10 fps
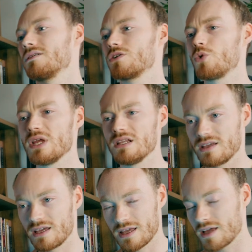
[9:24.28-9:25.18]
Queen
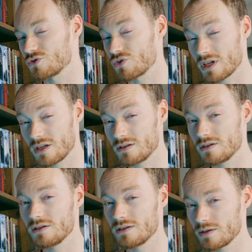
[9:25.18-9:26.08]

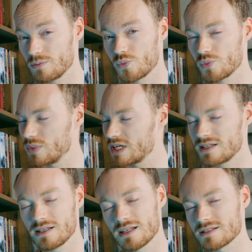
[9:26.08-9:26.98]
Ketrican, I
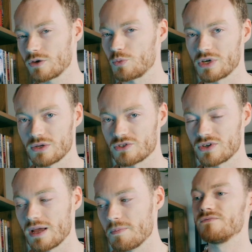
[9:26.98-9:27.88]
think that's how you pronounce her
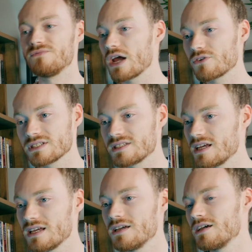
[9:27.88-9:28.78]
name,
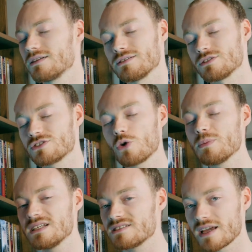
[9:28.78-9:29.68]
Verity. There's so
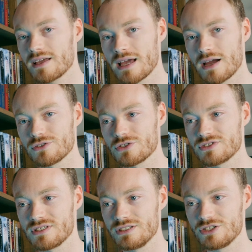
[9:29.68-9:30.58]
many side
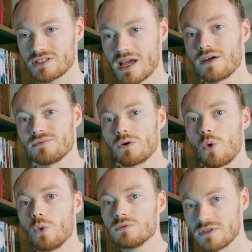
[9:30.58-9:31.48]
characters that just have their
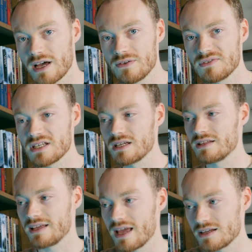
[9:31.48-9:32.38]
own lives
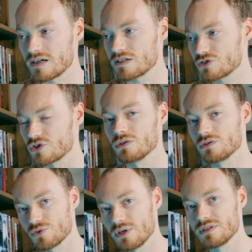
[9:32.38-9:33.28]
that get touched on
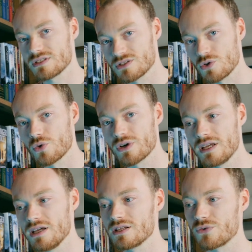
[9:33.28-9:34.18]
throughout the story
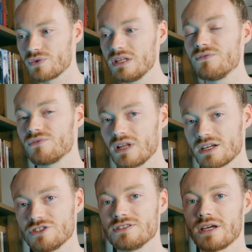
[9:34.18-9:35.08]
that really
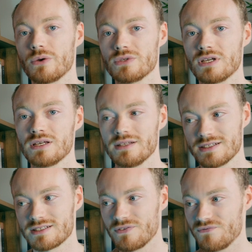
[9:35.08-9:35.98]
fleshes out
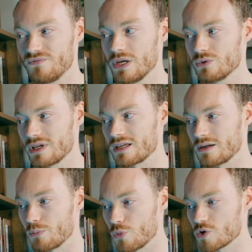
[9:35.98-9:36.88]
this to feel like an
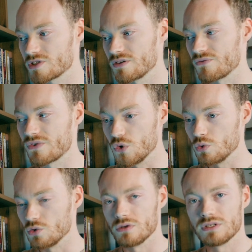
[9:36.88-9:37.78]
immersive,
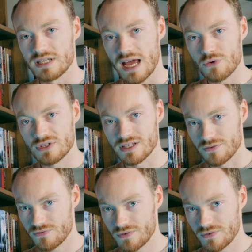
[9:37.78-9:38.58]
full narrative.